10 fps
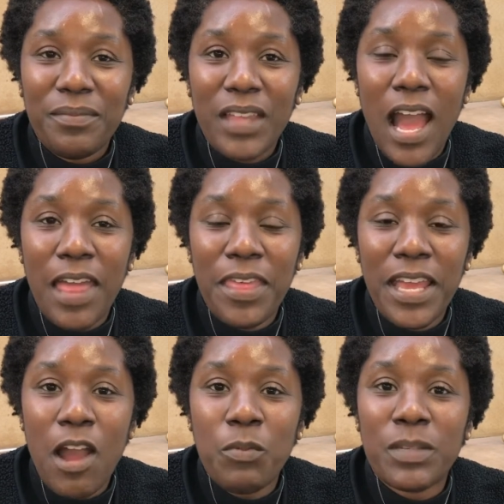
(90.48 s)
I
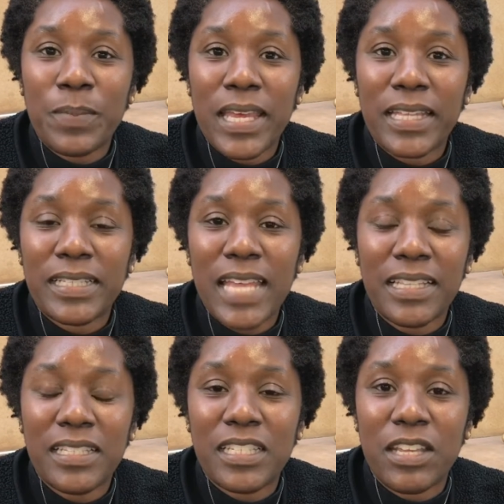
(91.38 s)
think I was a bit
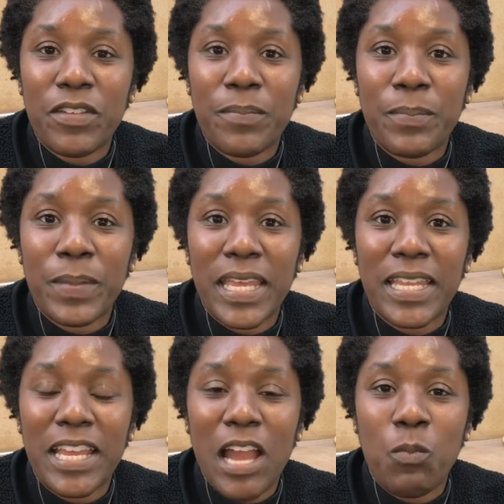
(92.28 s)
tentative at the beginning.